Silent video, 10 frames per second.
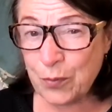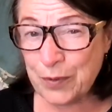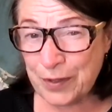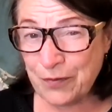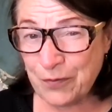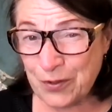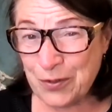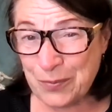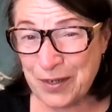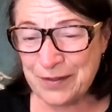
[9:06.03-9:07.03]
but a friend of
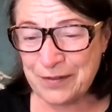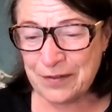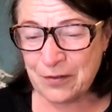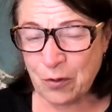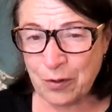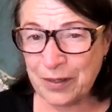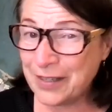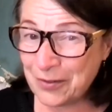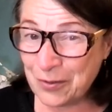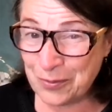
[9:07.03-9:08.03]
mine's an
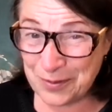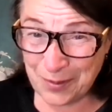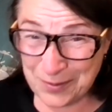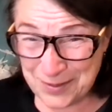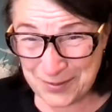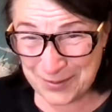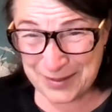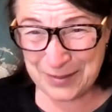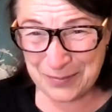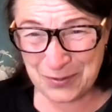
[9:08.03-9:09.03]
RN who is also
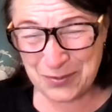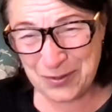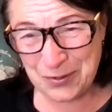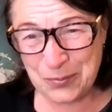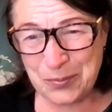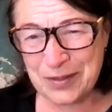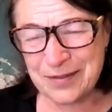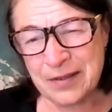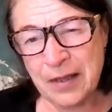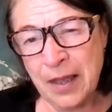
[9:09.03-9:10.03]
a
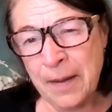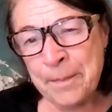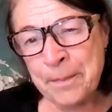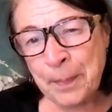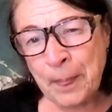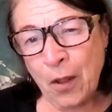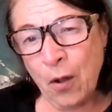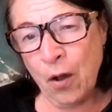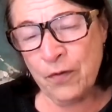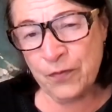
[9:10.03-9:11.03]
hypnotherapist
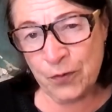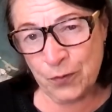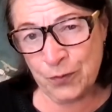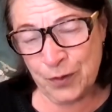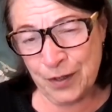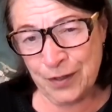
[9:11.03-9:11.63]
offered